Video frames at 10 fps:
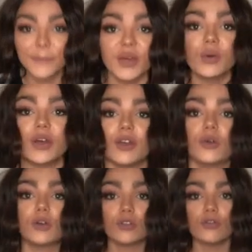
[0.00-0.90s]

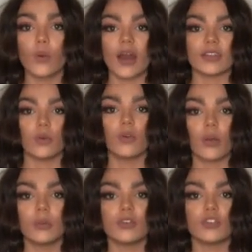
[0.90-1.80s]
Boohoo. Because otherwise it would have
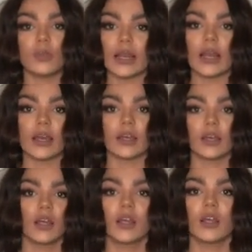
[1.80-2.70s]
probably just been like
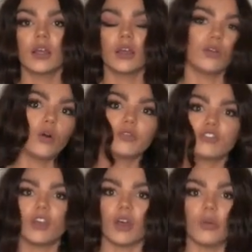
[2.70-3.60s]
a normal
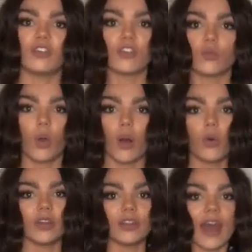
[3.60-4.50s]
shirt, which isn't what I
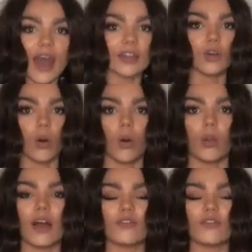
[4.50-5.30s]
wanted at all.